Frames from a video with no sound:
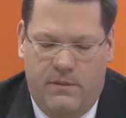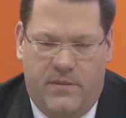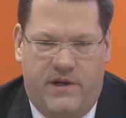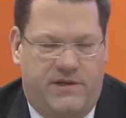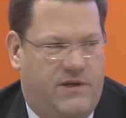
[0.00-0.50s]

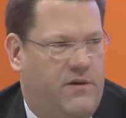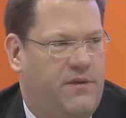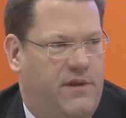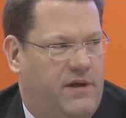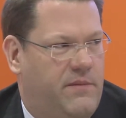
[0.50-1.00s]
but you
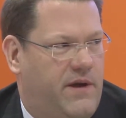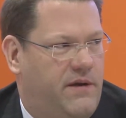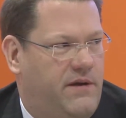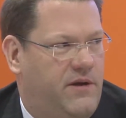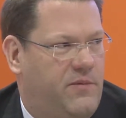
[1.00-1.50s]
don't think
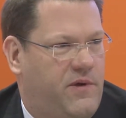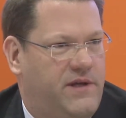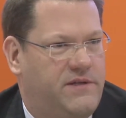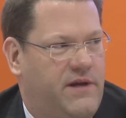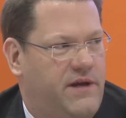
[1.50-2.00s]
about
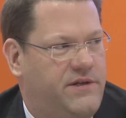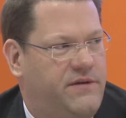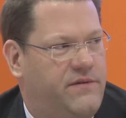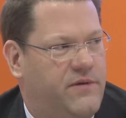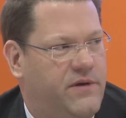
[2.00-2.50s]
enterprise
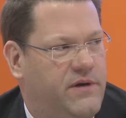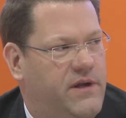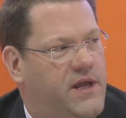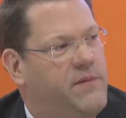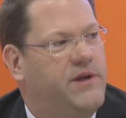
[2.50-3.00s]
strategy for
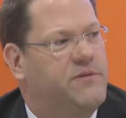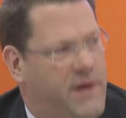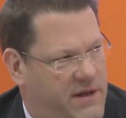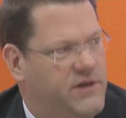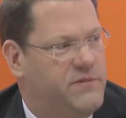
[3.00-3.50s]
image
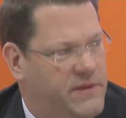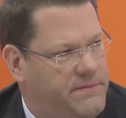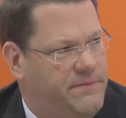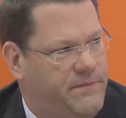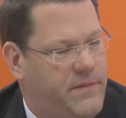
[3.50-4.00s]
management.
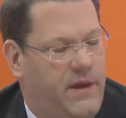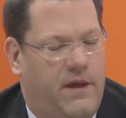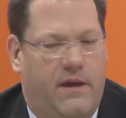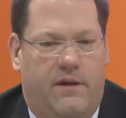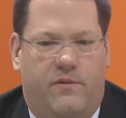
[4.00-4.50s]

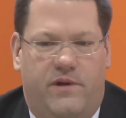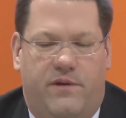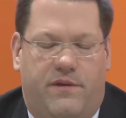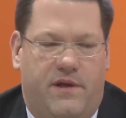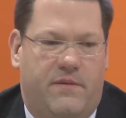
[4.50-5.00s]
And when
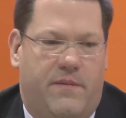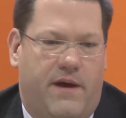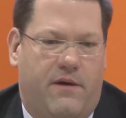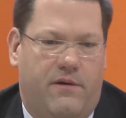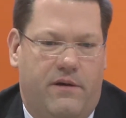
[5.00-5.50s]
you think
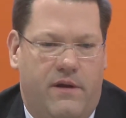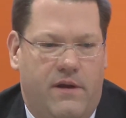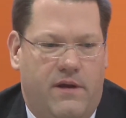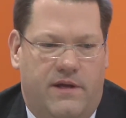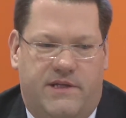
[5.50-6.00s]
about
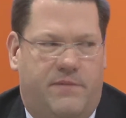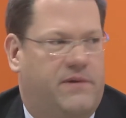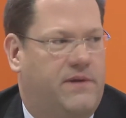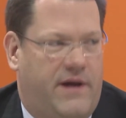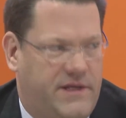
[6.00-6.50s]
a
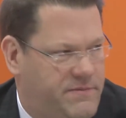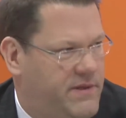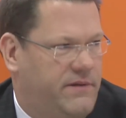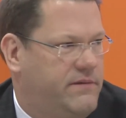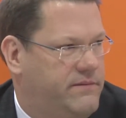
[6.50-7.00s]
typical
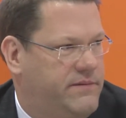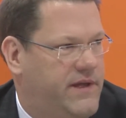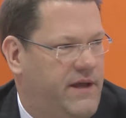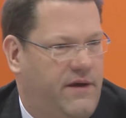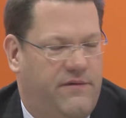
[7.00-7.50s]
hospital,
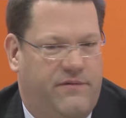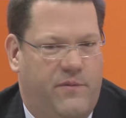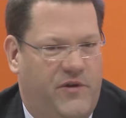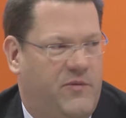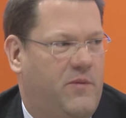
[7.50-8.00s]
they have
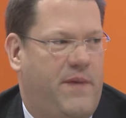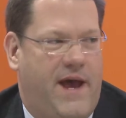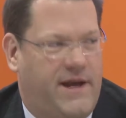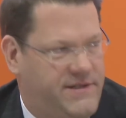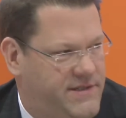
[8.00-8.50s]
multiple
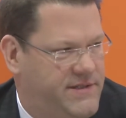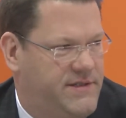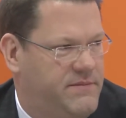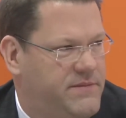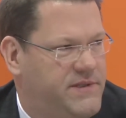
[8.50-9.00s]
PACS
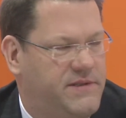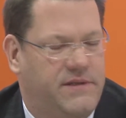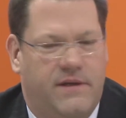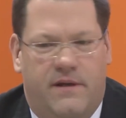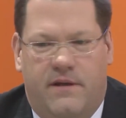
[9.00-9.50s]
systems.
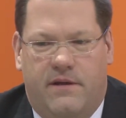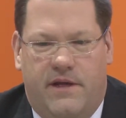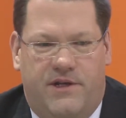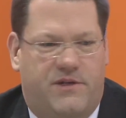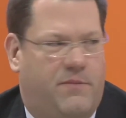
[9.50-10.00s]

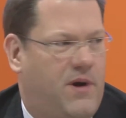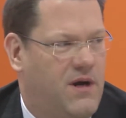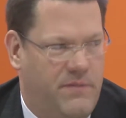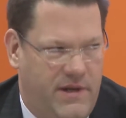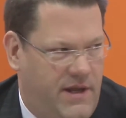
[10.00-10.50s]
Each
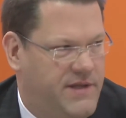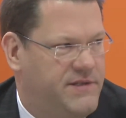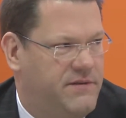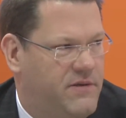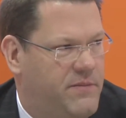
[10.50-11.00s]
department
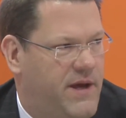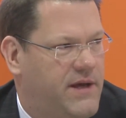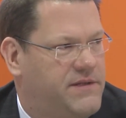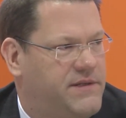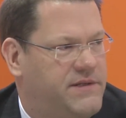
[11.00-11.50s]
has their own
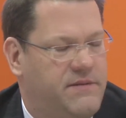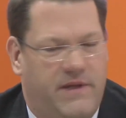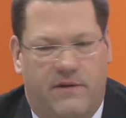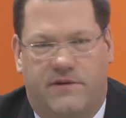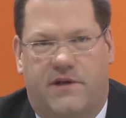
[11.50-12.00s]
PACS system.
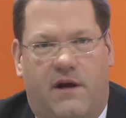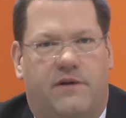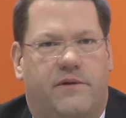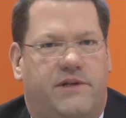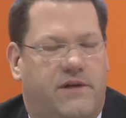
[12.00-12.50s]
They don't
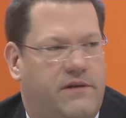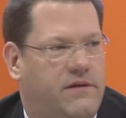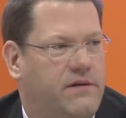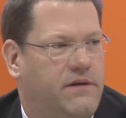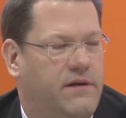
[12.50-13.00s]
talk to each
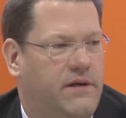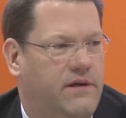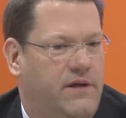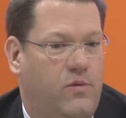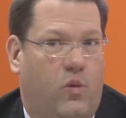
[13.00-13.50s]
other.
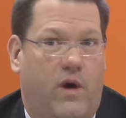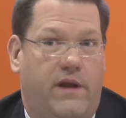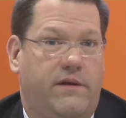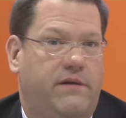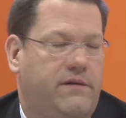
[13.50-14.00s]
In
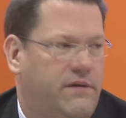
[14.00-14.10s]
one